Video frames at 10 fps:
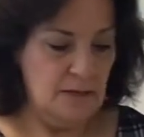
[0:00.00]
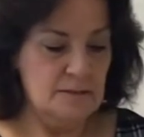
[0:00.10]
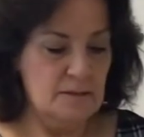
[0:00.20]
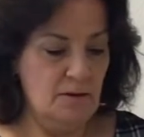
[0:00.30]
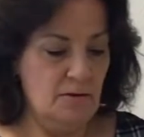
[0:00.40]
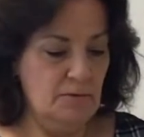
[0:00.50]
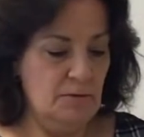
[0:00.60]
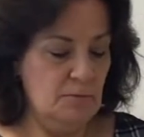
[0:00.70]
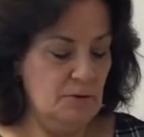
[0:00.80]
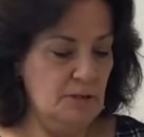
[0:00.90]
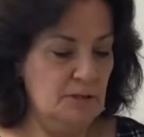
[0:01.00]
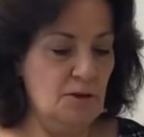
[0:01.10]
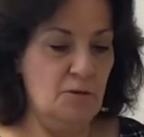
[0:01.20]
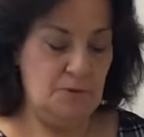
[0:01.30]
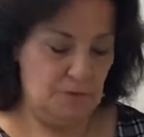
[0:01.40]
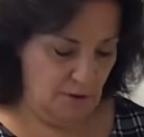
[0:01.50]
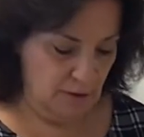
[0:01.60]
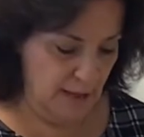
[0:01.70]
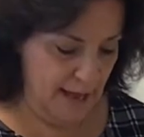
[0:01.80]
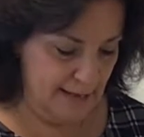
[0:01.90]
So then we're going to go with our
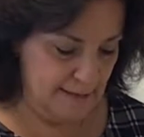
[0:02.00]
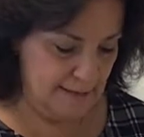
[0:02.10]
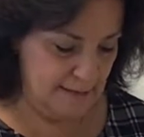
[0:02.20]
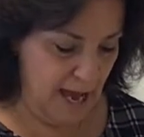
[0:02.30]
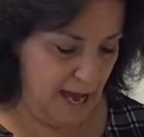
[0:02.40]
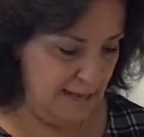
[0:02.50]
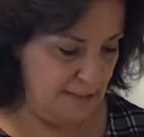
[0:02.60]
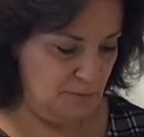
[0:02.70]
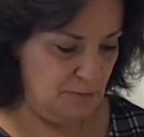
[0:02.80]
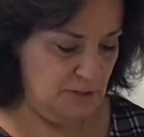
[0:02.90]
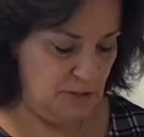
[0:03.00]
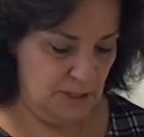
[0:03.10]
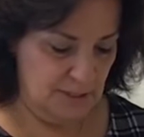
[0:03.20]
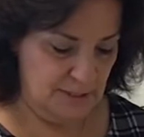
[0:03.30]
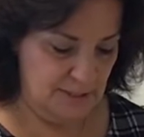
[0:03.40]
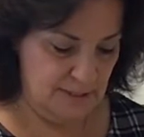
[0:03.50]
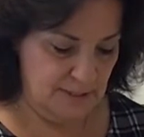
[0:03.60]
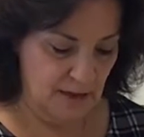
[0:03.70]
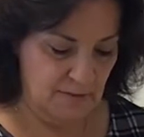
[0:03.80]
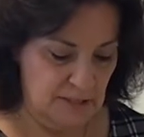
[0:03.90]
last size, which is the
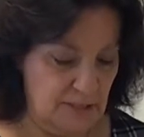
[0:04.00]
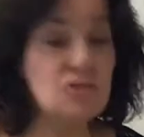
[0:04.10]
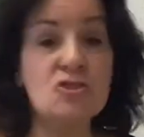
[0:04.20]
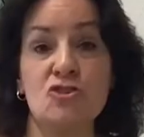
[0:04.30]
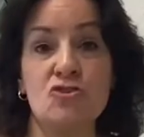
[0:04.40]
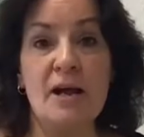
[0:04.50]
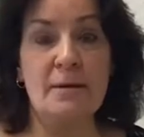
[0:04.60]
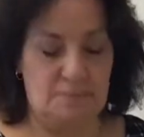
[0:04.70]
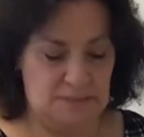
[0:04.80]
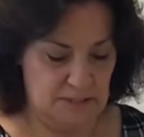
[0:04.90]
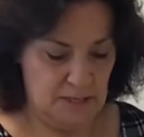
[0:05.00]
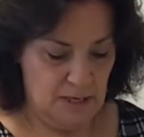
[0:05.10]
7-inch strips.